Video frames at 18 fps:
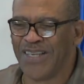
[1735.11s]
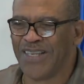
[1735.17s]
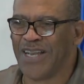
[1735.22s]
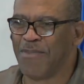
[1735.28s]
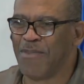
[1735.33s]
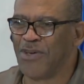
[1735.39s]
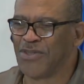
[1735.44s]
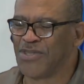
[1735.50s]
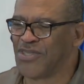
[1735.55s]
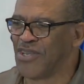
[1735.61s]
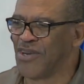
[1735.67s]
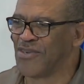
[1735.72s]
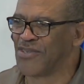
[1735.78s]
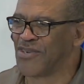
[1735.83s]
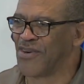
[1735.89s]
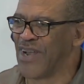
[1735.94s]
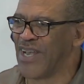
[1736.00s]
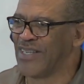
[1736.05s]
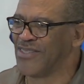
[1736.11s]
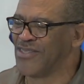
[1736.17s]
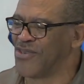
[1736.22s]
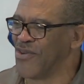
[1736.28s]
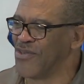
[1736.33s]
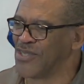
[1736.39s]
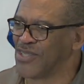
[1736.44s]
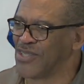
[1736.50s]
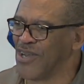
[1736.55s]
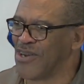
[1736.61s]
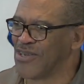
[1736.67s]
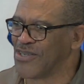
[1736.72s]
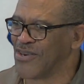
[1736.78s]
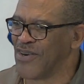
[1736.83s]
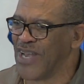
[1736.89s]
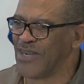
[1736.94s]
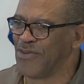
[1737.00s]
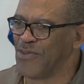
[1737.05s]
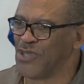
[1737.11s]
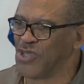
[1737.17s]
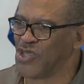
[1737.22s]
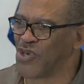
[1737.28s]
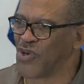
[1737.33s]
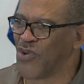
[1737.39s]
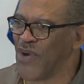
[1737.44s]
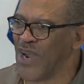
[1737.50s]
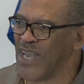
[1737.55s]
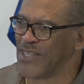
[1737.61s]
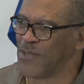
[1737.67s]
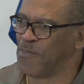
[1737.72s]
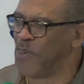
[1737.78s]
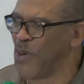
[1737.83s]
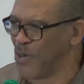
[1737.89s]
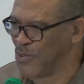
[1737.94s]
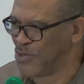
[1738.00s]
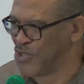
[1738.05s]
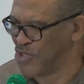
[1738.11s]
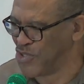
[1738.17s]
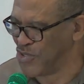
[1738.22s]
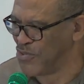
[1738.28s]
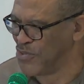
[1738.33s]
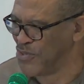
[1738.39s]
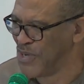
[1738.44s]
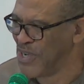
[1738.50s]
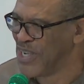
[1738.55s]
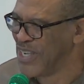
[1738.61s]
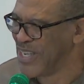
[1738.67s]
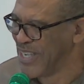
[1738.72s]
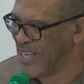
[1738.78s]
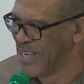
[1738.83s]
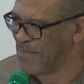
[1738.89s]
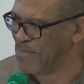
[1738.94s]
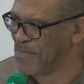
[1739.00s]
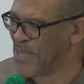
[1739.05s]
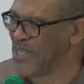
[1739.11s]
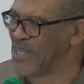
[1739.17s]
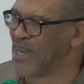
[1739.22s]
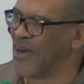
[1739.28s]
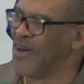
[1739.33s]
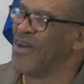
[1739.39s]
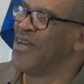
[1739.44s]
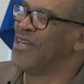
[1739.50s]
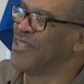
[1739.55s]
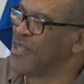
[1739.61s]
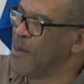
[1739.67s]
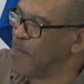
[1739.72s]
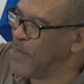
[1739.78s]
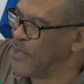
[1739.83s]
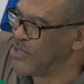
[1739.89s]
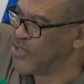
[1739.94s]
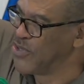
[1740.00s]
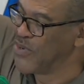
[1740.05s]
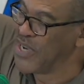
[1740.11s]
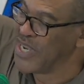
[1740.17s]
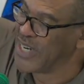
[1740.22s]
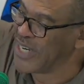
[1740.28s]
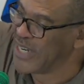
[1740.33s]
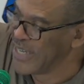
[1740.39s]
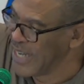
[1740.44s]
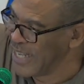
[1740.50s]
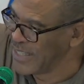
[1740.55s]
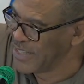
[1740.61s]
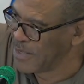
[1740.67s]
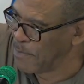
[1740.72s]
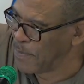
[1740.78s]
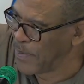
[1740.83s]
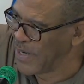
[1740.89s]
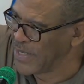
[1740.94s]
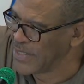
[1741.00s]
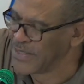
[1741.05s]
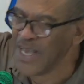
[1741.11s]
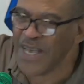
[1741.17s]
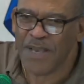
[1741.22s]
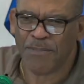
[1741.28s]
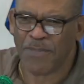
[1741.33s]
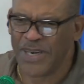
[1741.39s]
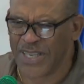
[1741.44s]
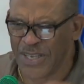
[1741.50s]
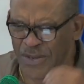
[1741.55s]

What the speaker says: Come on, Star Trek. Star Trek will transport you. Help me, y'all, to put you in another place. But he